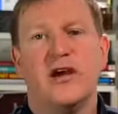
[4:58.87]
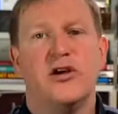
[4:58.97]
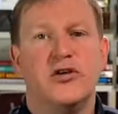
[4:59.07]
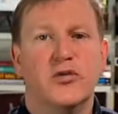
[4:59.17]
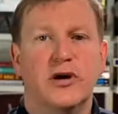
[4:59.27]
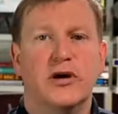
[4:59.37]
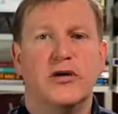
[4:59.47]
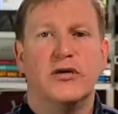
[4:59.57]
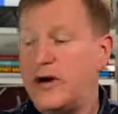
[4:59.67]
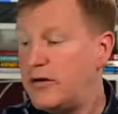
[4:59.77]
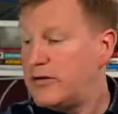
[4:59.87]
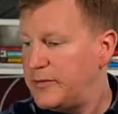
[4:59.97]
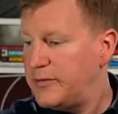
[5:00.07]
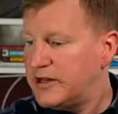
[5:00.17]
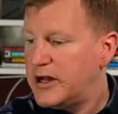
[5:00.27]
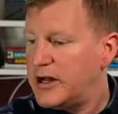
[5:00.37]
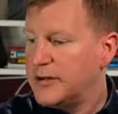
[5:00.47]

you will, well, let me click on it.